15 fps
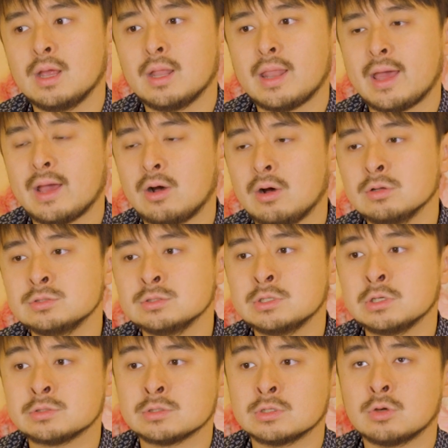that also
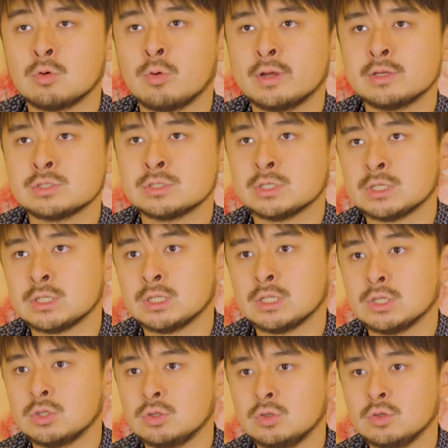goes into question,
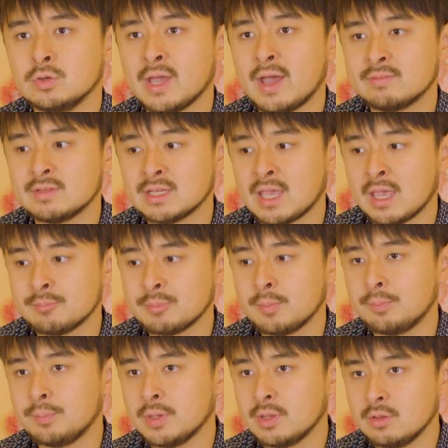do you have the
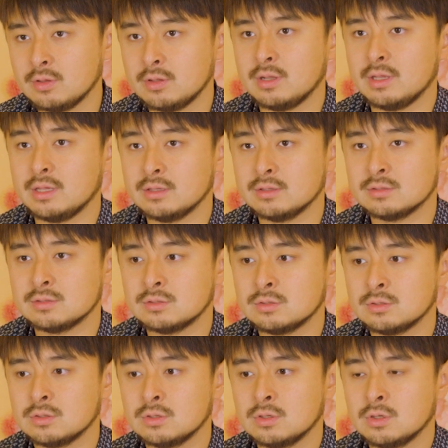capabilities
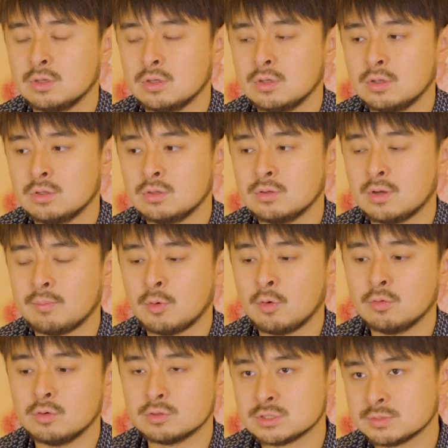to
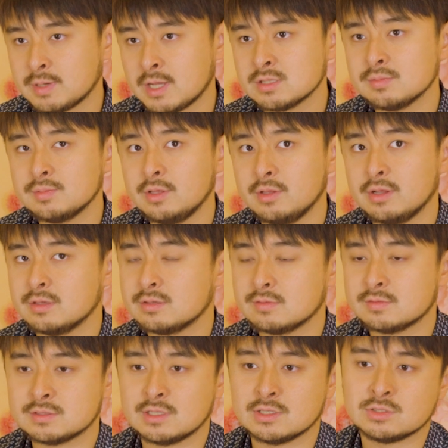uphold the responsibilities
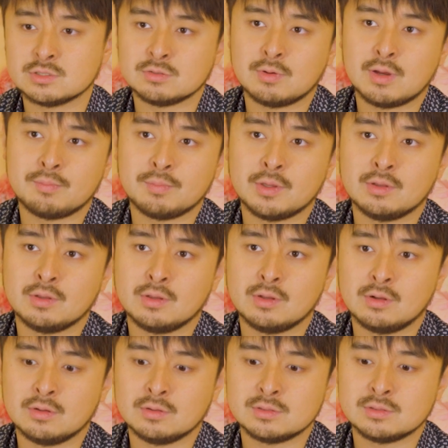of such a weapon, you
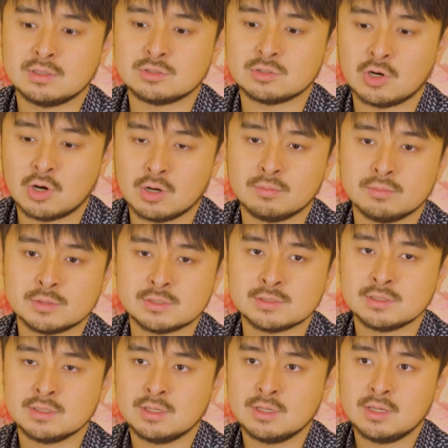know, such
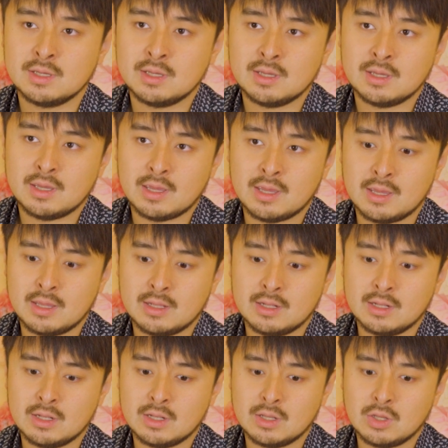arms?
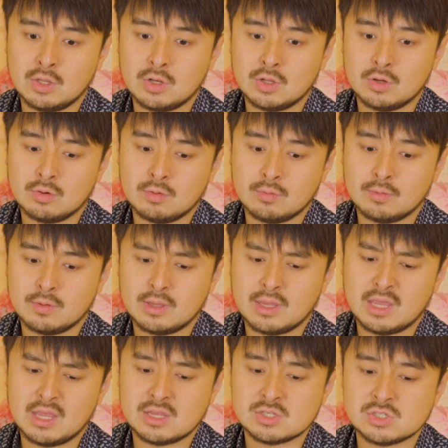And, you know,
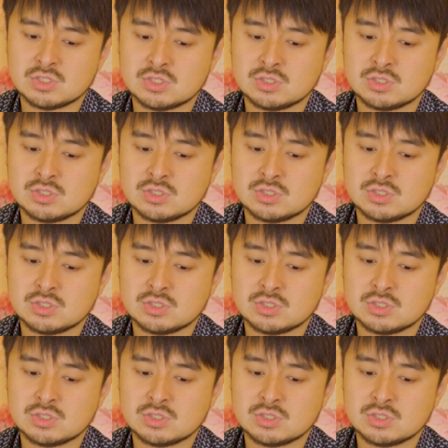it